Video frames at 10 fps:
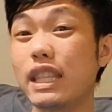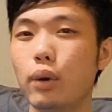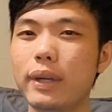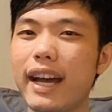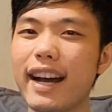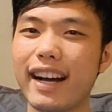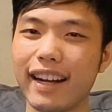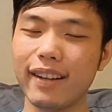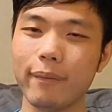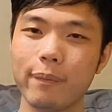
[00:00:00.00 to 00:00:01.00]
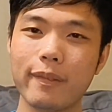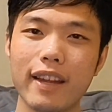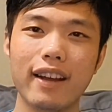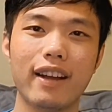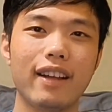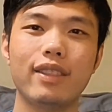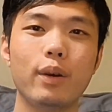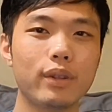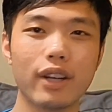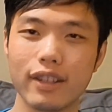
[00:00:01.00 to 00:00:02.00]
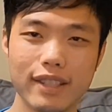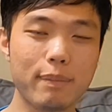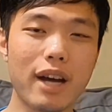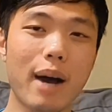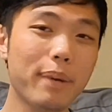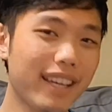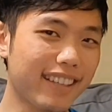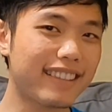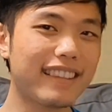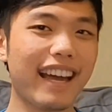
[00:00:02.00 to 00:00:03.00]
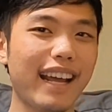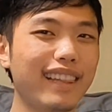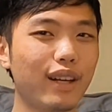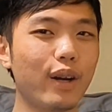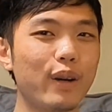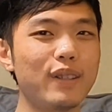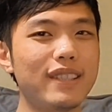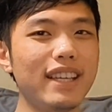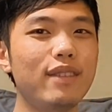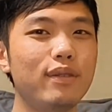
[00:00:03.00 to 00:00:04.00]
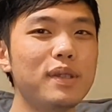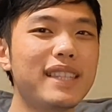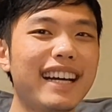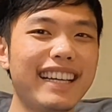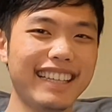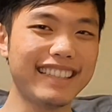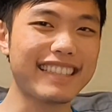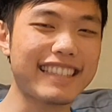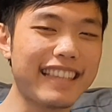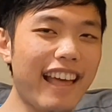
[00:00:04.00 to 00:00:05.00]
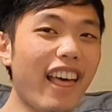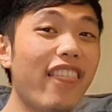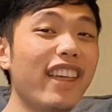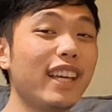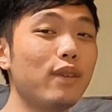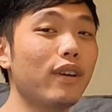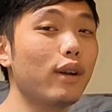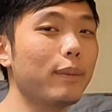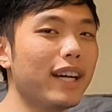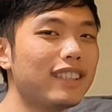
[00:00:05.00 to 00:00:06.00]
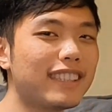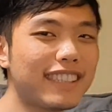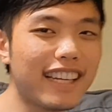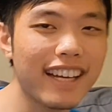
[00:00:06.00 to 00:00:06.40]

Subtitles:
so yeah, those are some topics that I learned in food science. Thank you very much.